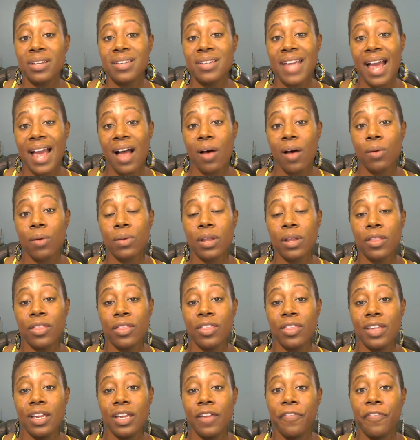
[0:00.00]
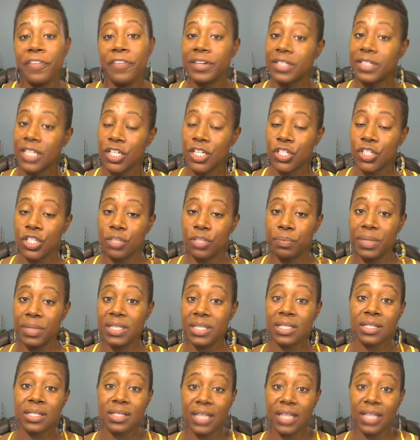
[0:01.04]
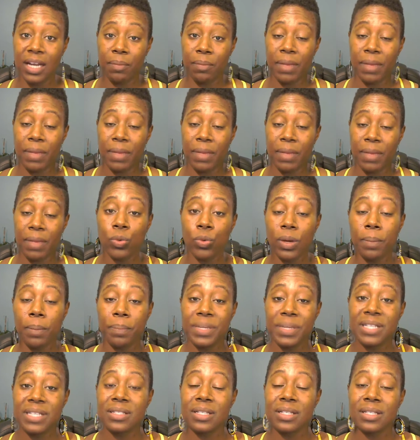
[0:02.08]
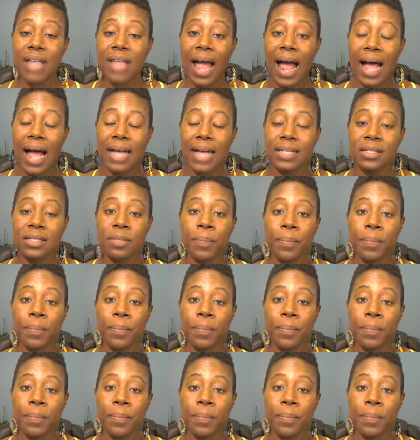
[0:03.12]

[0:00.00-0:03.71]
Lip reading: down the fictitious business name, like a doing business as.